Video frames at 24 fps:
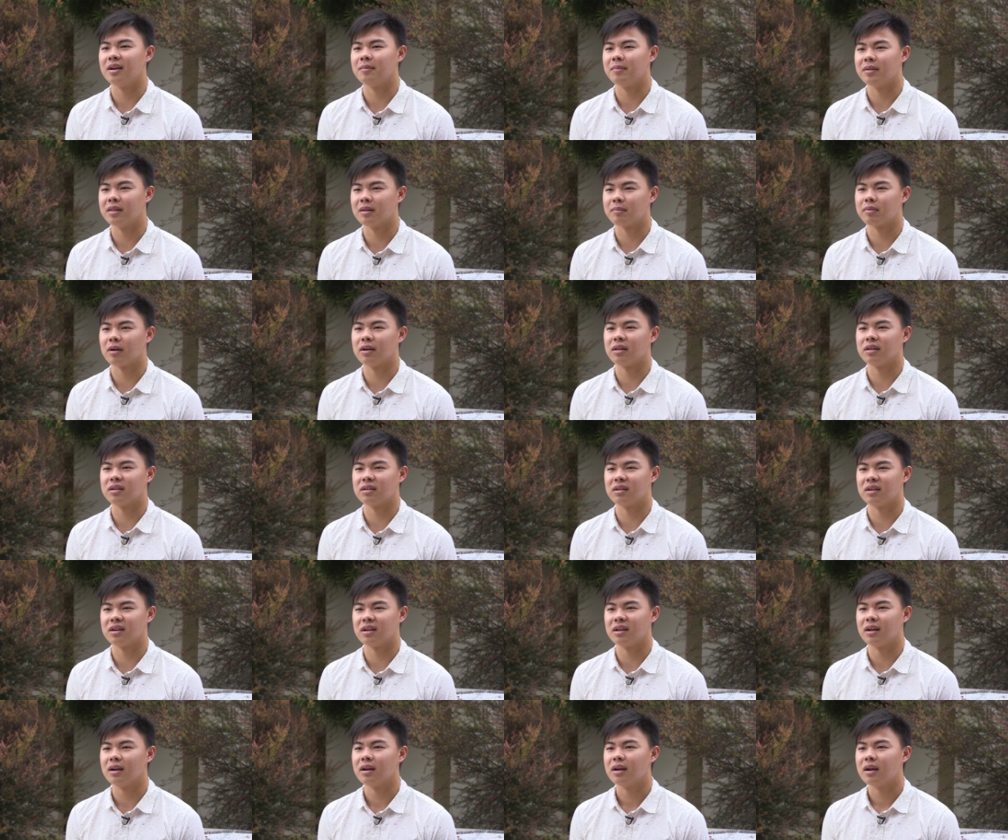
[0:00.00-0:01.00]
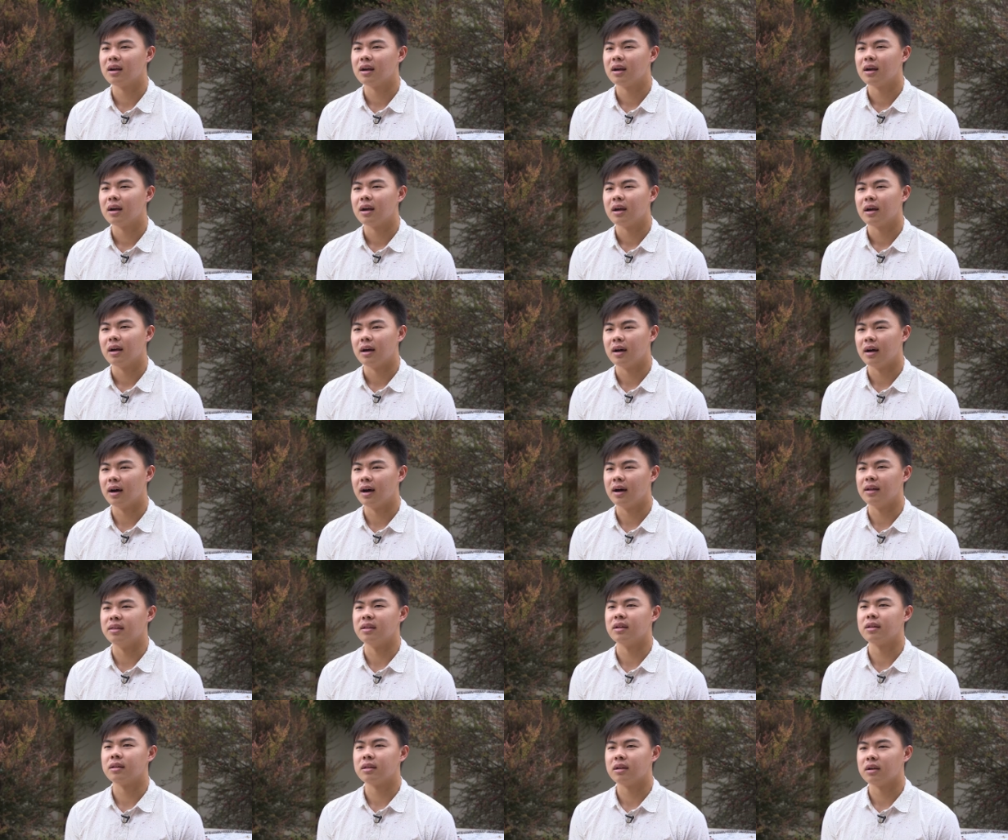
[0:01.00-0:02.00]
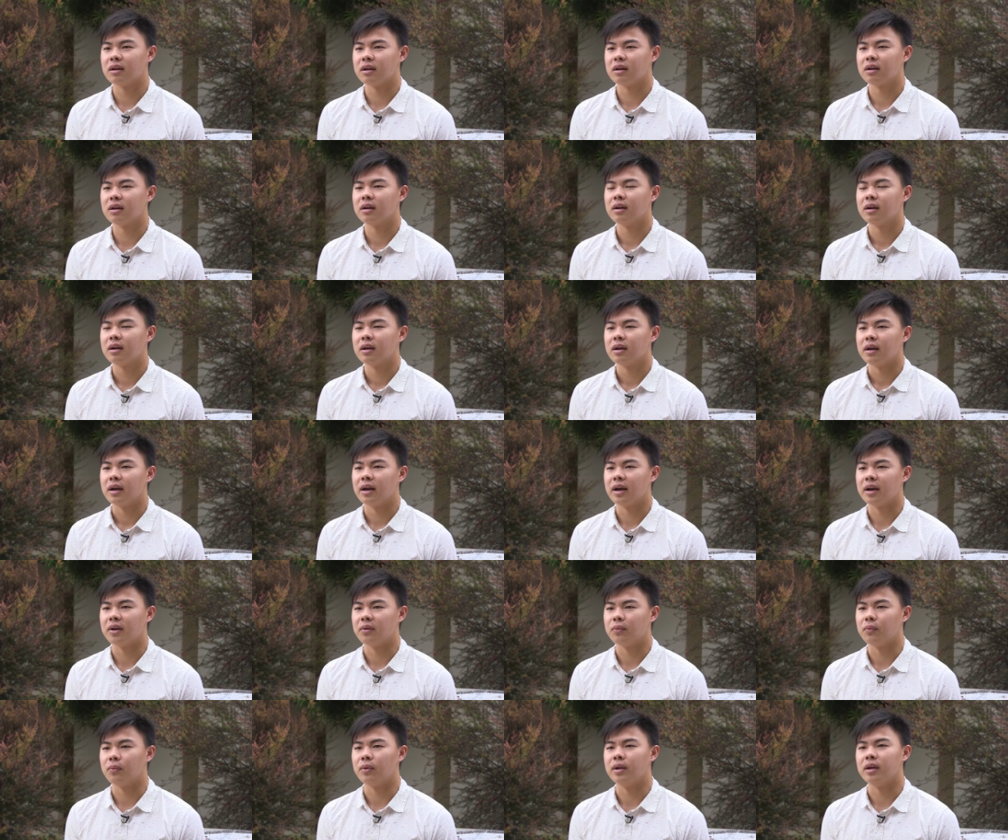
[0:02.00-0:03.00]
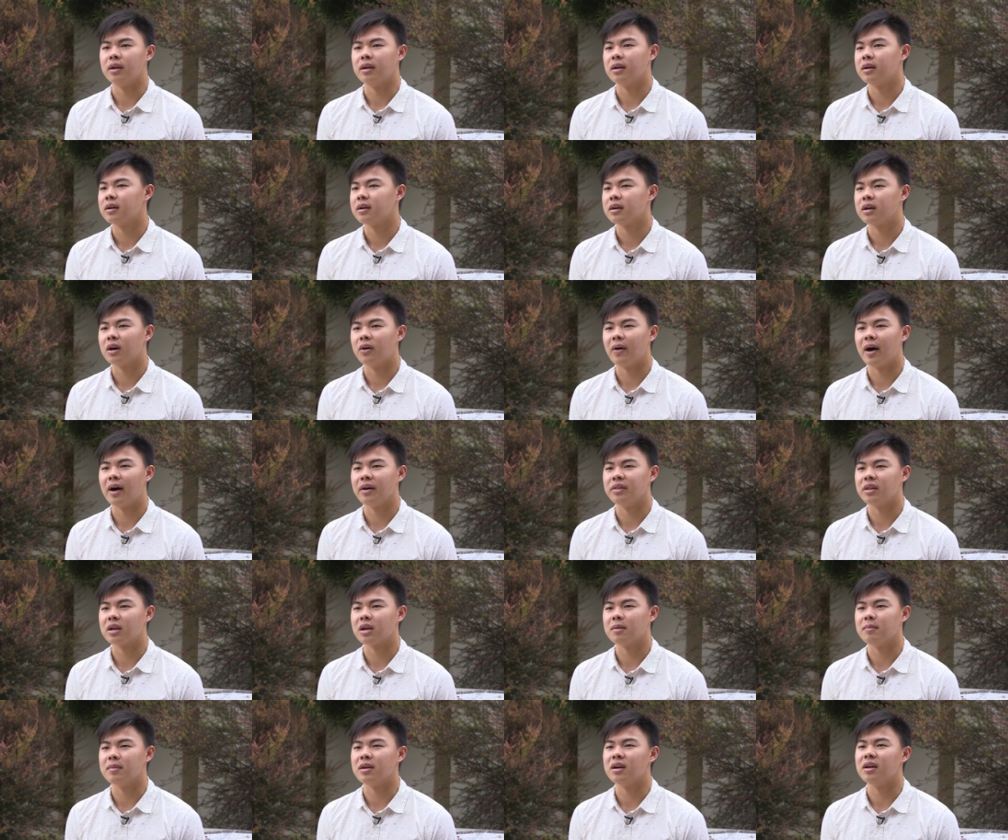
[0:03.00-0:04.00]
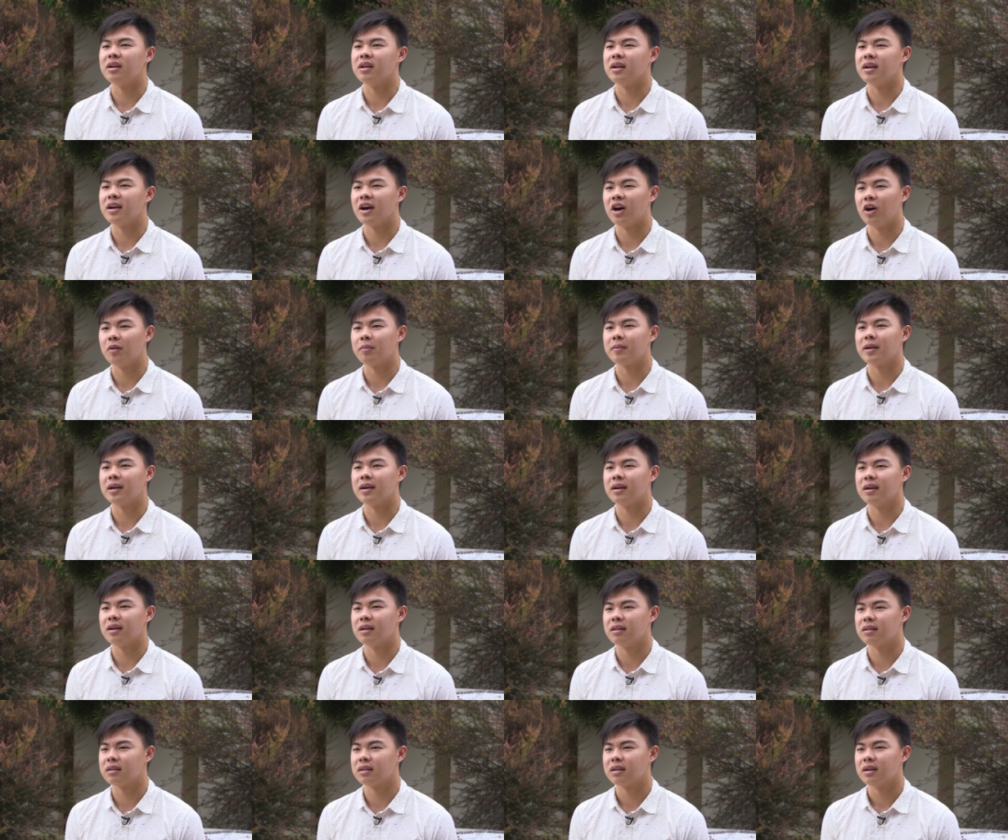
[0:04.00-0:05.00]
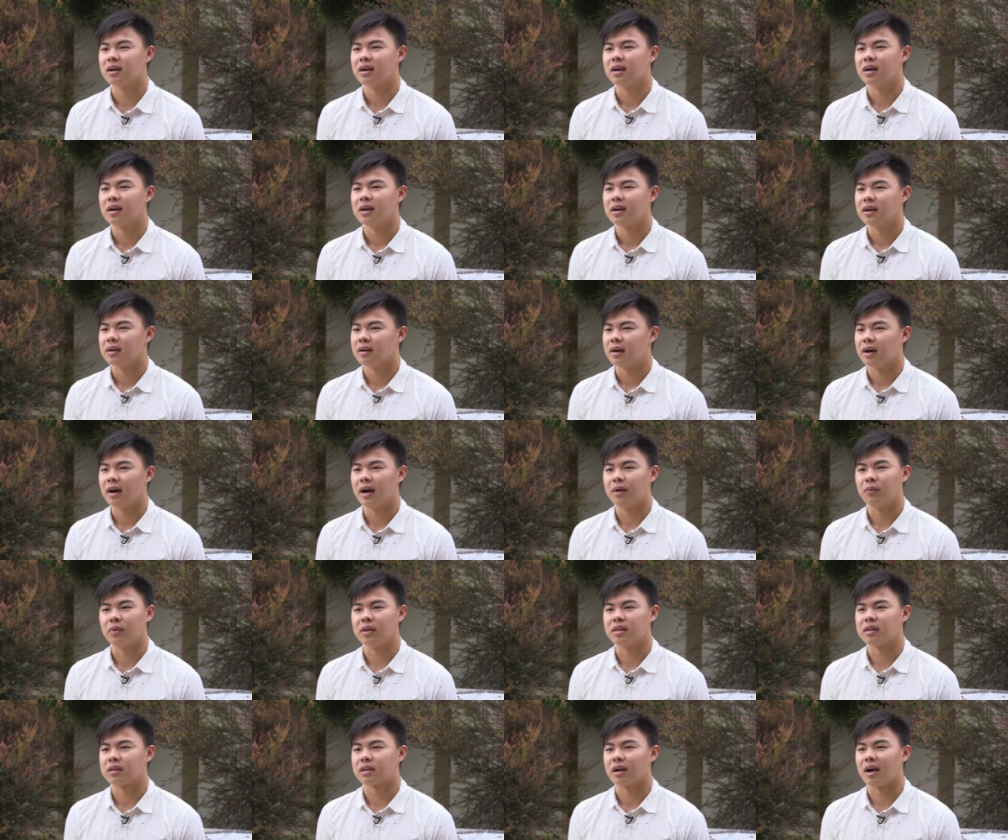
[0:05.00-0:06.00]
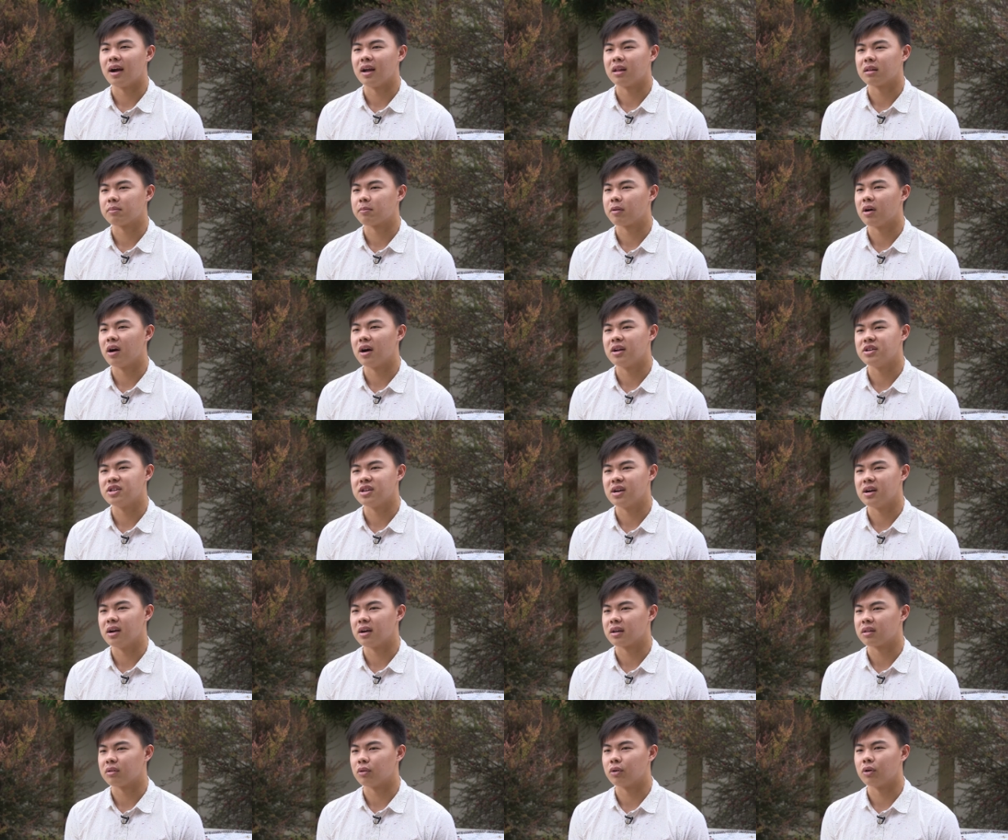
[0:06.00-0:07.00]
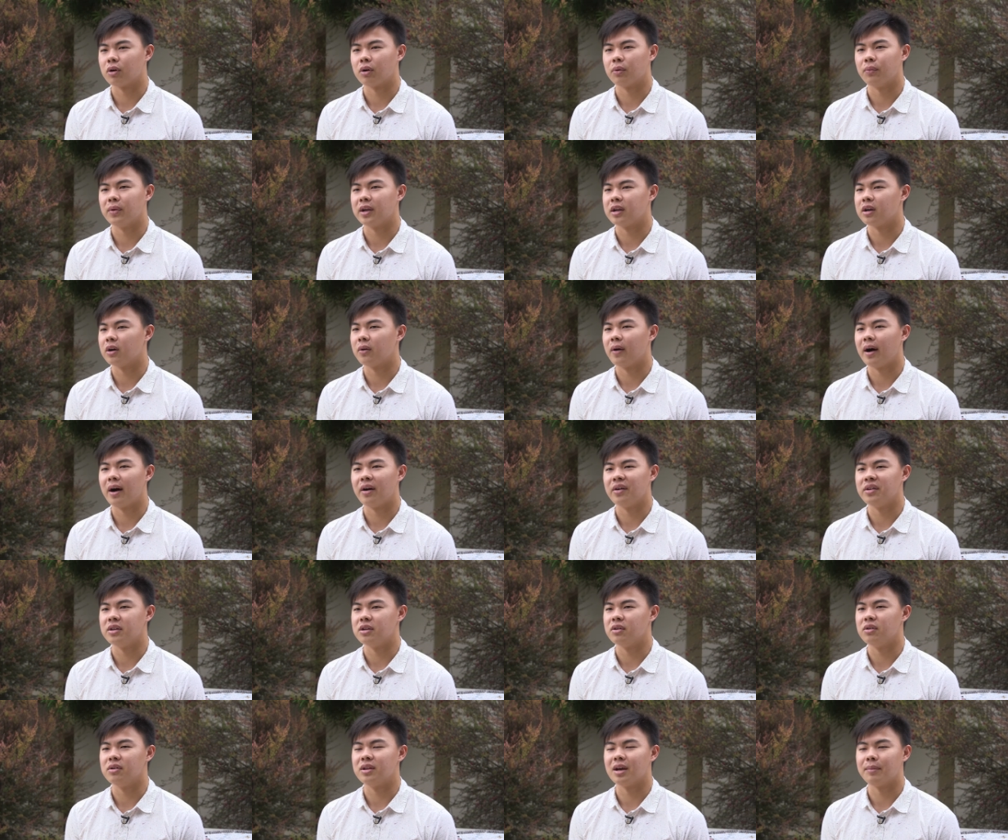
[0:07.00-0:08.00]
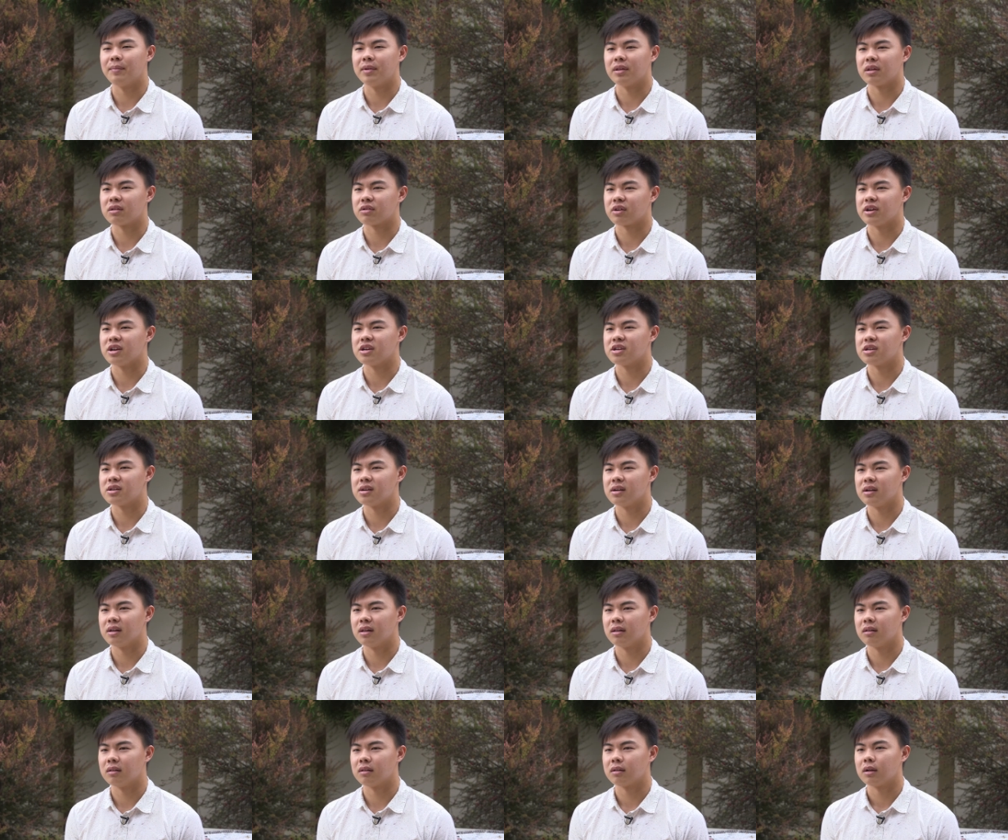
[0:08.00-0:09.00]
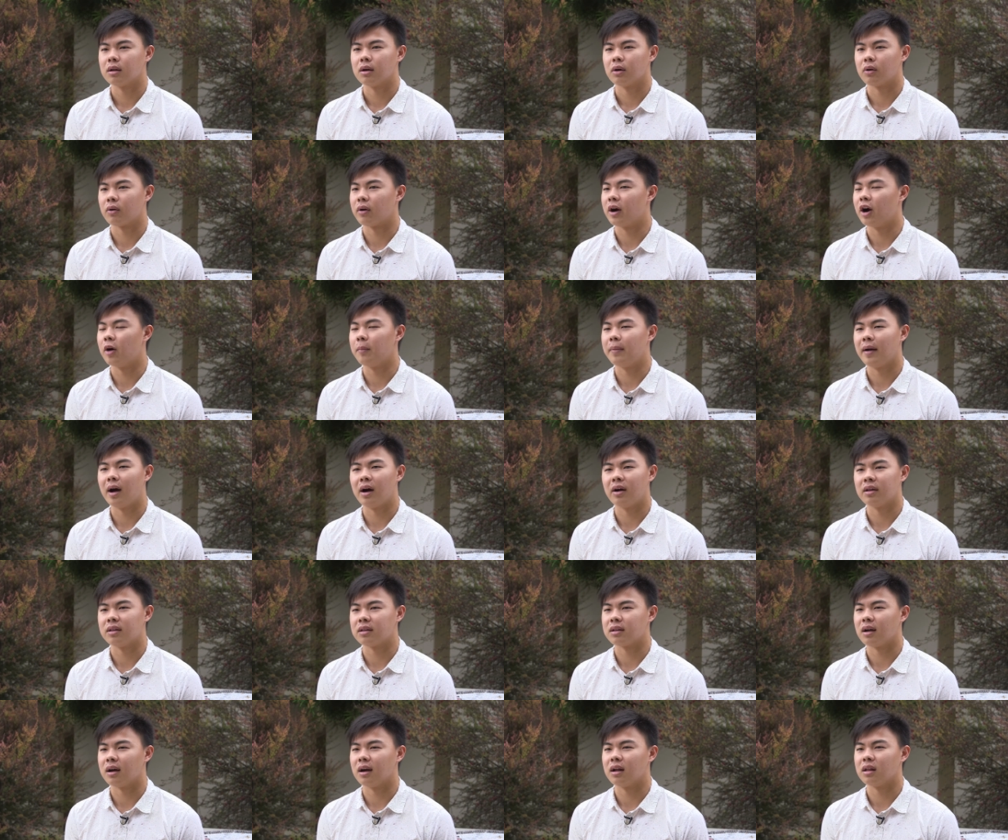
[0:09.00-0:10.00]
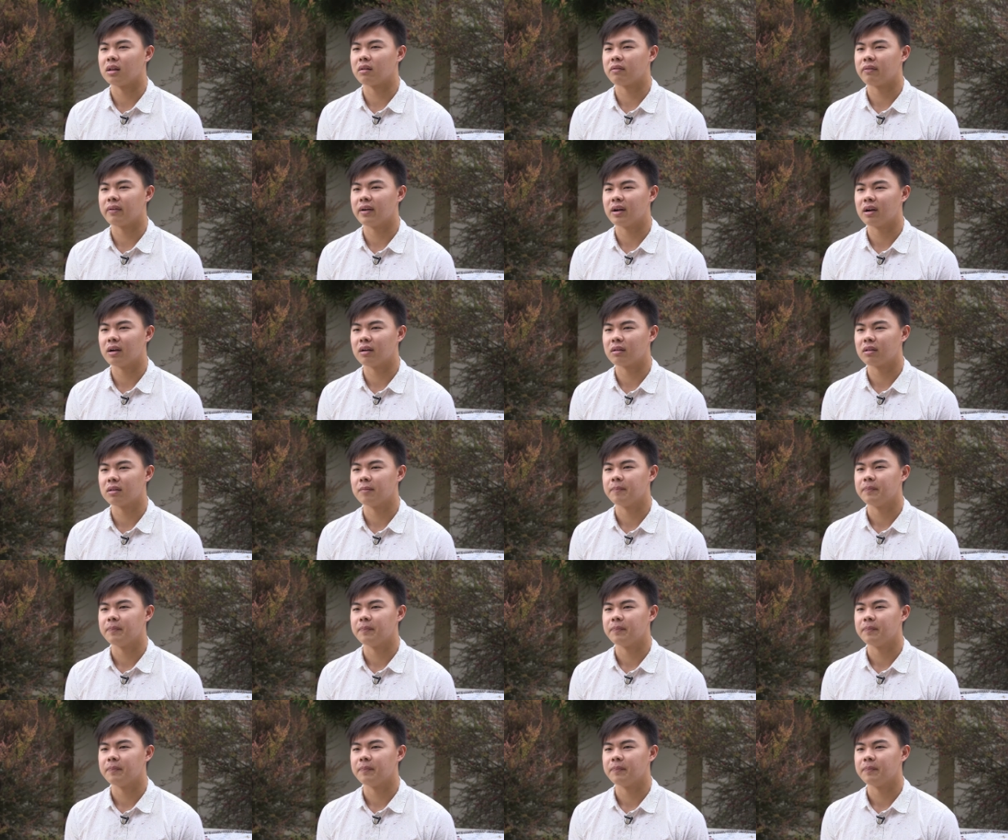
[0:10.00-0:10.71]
I've been the president uh, this year, and we go out in the community, help kids with science projects, or we go out and do demonstrations, or help out at science fairs.